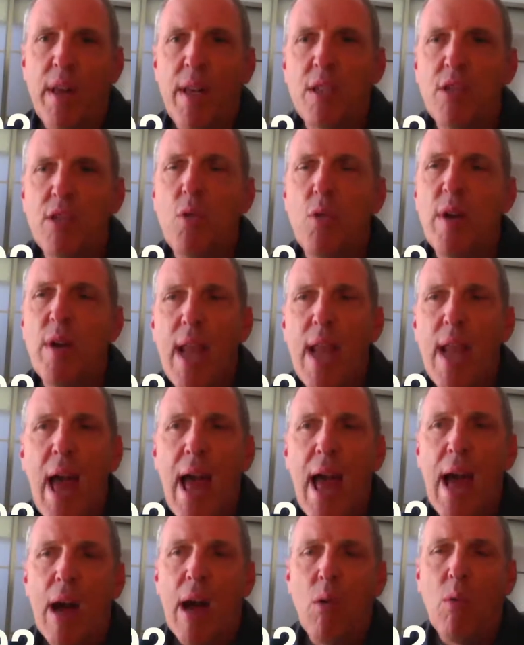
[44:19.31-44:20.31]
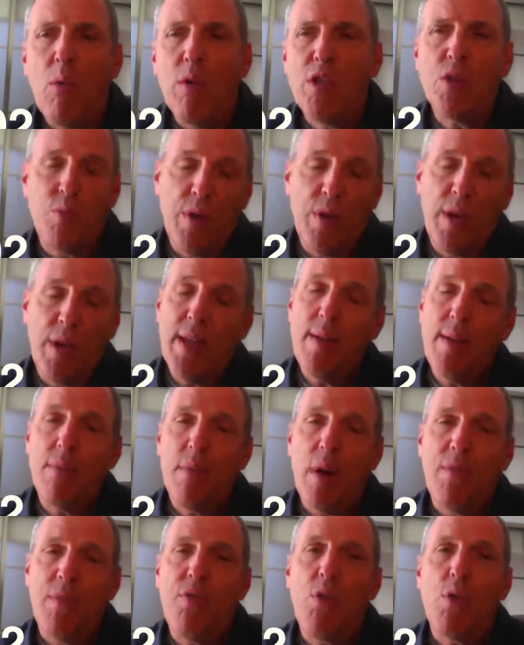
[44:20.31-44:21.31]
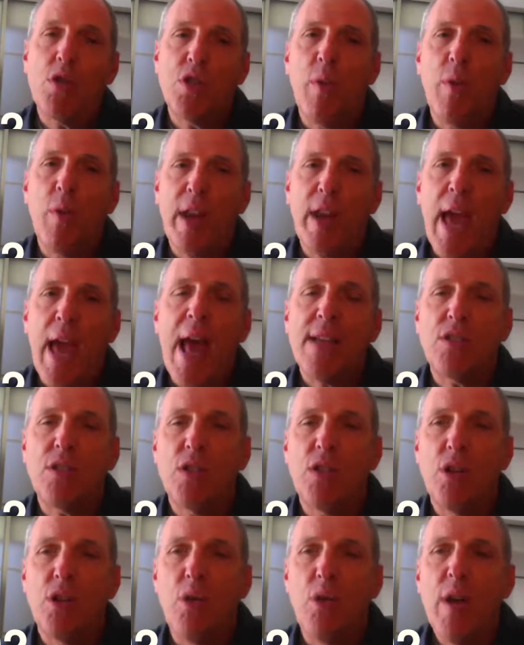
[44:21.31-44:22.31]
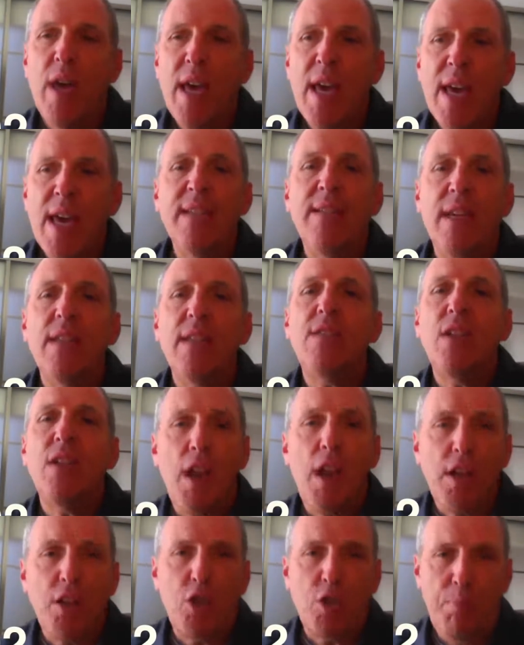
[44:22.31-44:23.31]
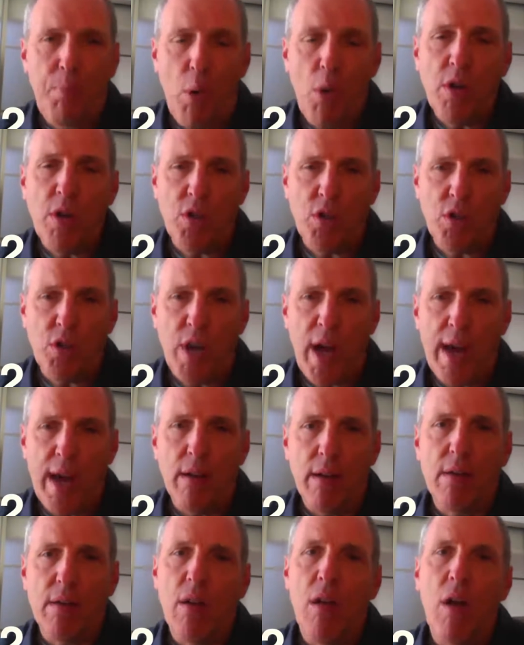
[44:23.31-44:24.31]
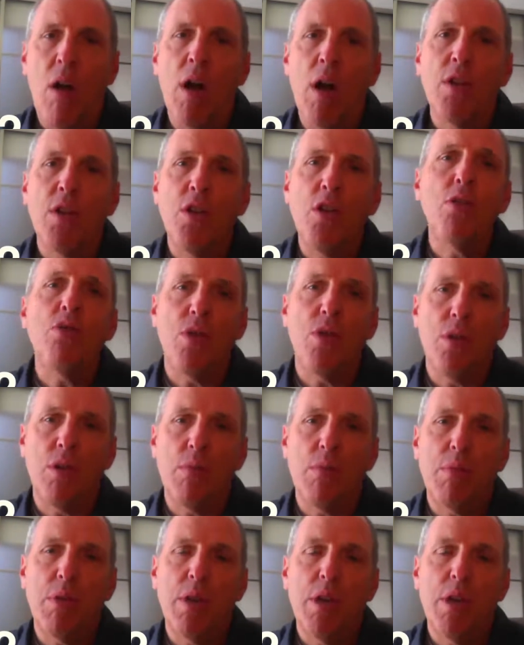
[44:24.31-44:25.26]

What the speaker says: doing now, which is really unfortunately what he has to do, is he's in a sports channel on YouTube,